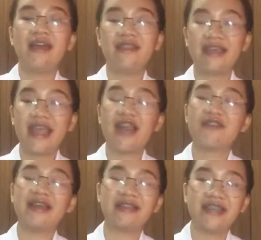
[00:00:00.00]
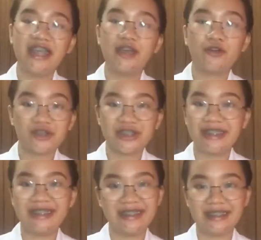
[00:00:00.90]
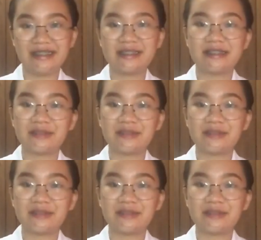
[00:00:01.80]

the care that he or she needs.